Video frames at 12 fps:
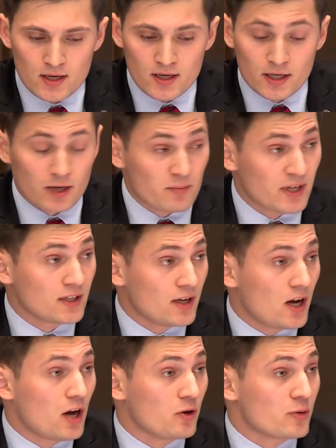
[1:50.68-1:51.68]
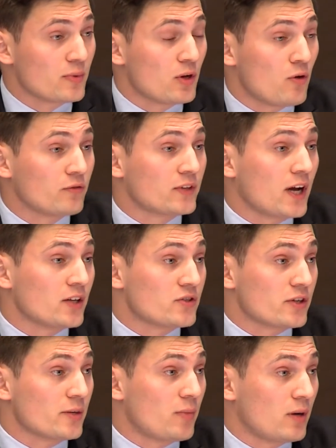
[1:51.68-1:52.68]
And I mean our beloved
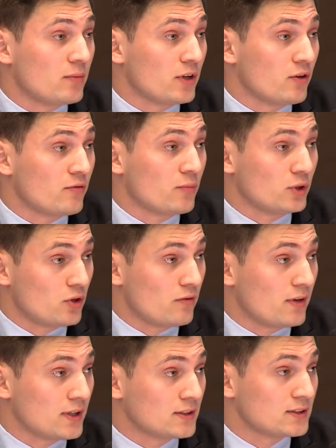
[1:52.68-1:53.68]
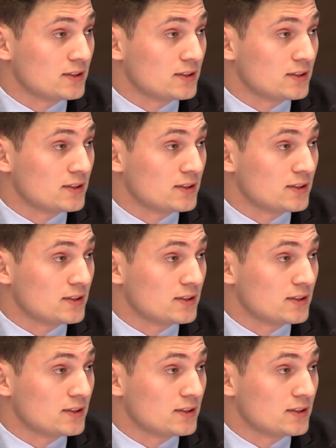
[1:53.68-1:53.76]
country, Republic of Moldova,